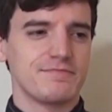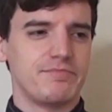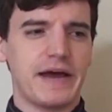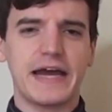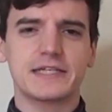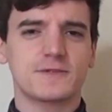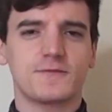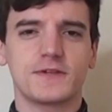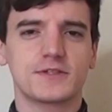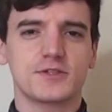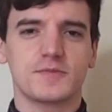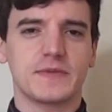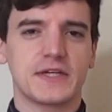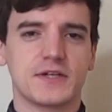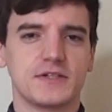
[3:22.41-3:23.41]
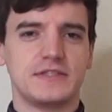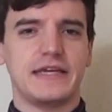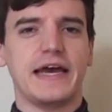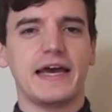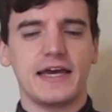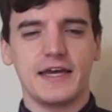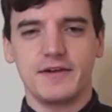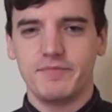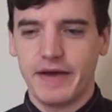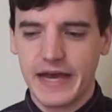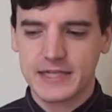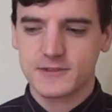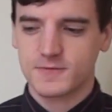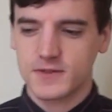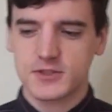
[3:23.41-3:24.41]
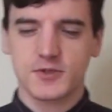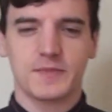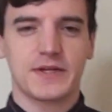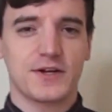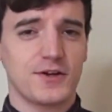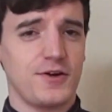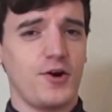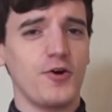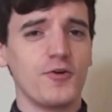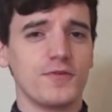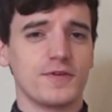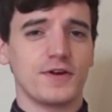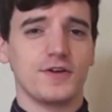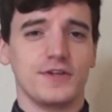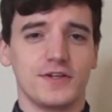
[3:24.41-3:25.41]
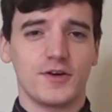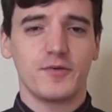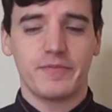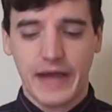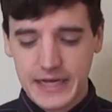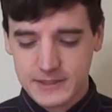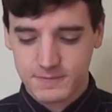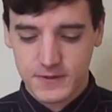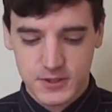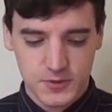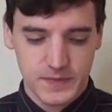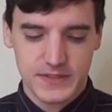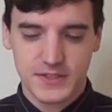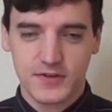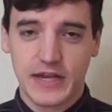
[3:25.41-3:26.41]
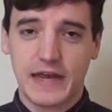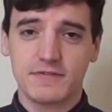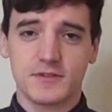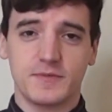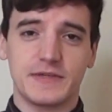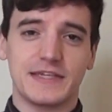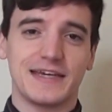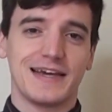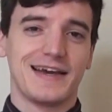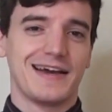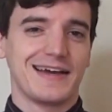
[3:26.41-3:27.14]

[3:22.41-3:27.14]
bass fishermen are dead, bass fishermen are over, you know, bass fishermen don't have to be